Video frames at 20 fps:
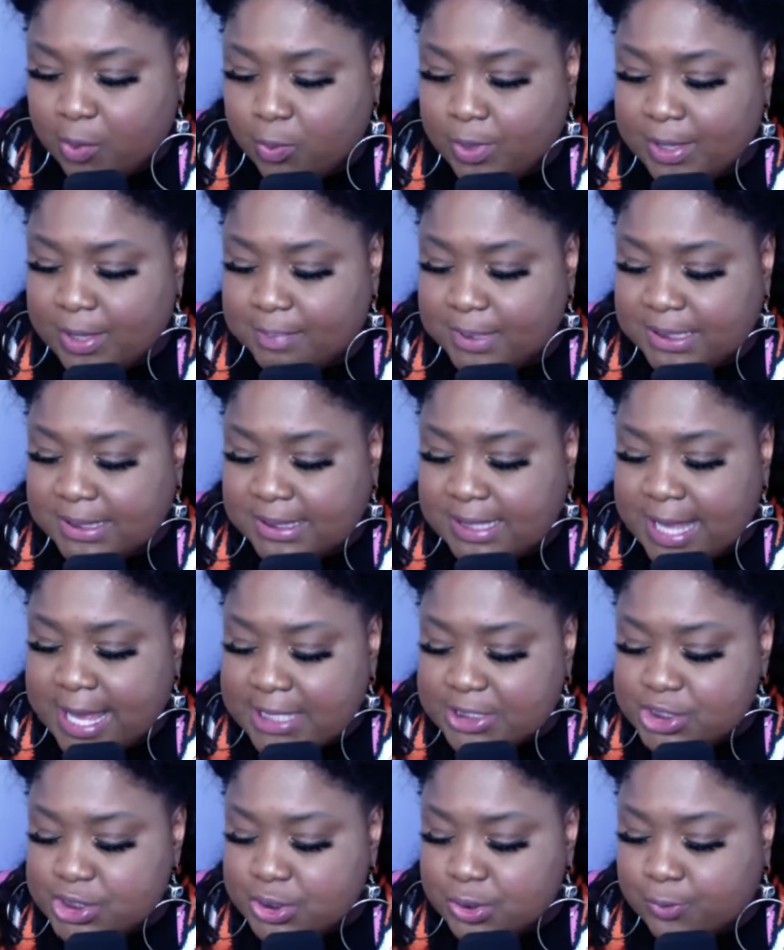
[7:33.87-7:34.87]
We
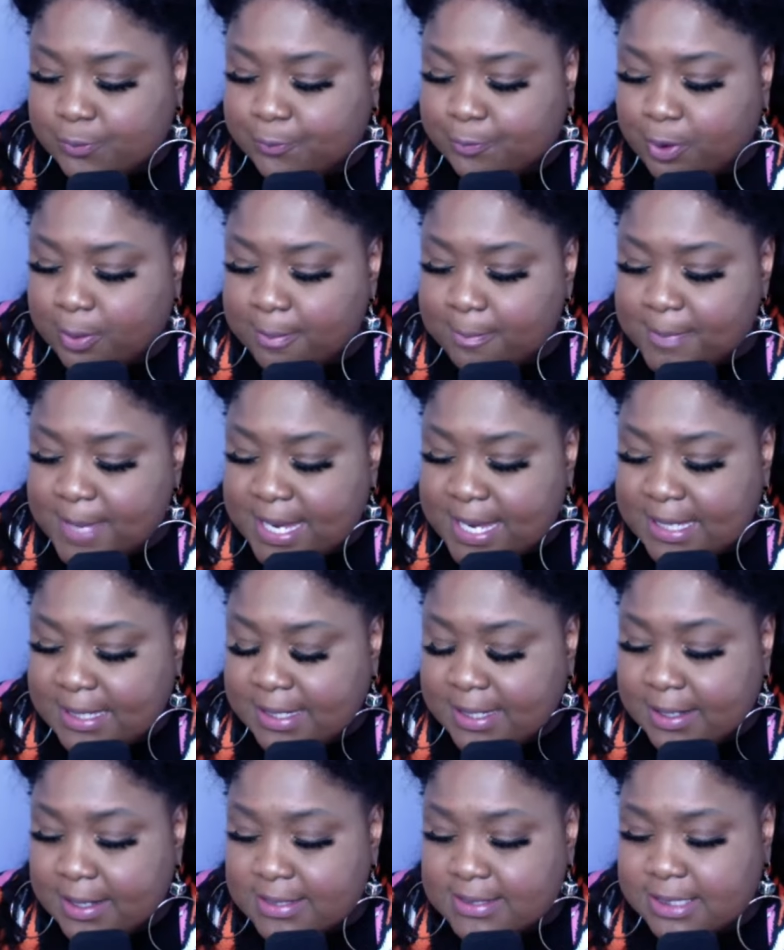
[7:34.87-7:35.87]
bless you for
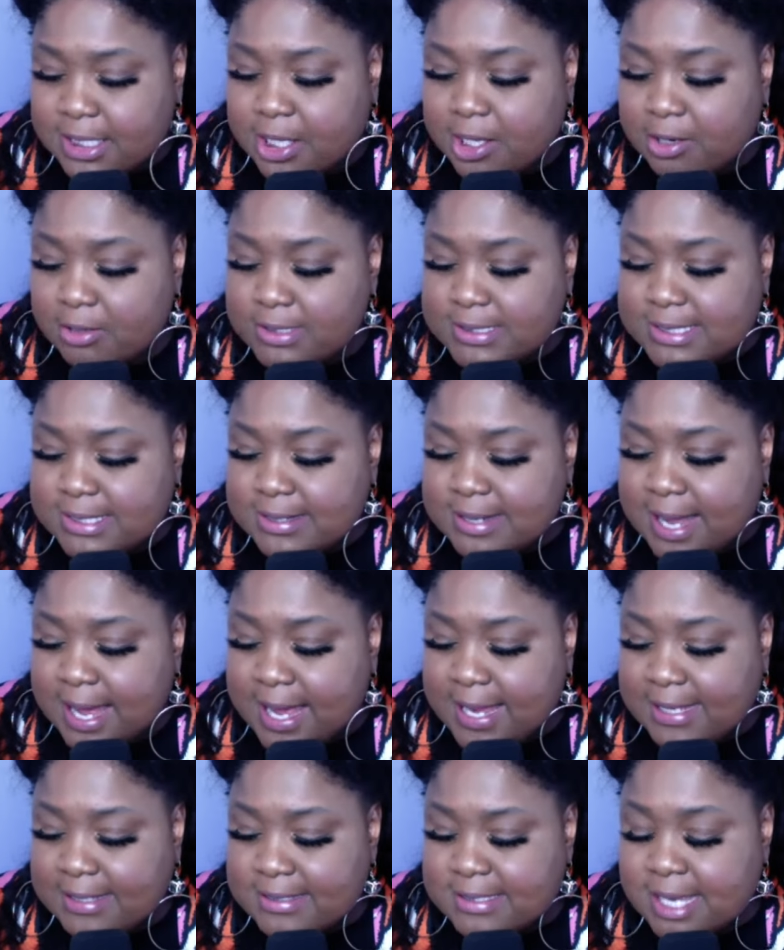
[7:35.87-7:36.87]
meeting us here
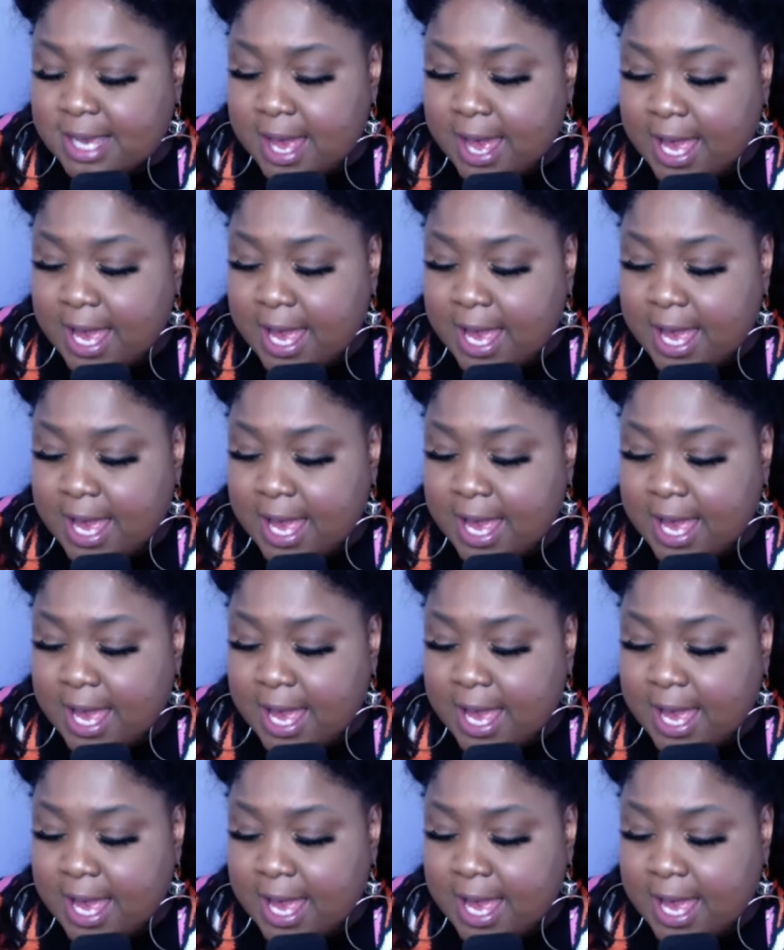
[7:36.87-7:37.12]
tonight.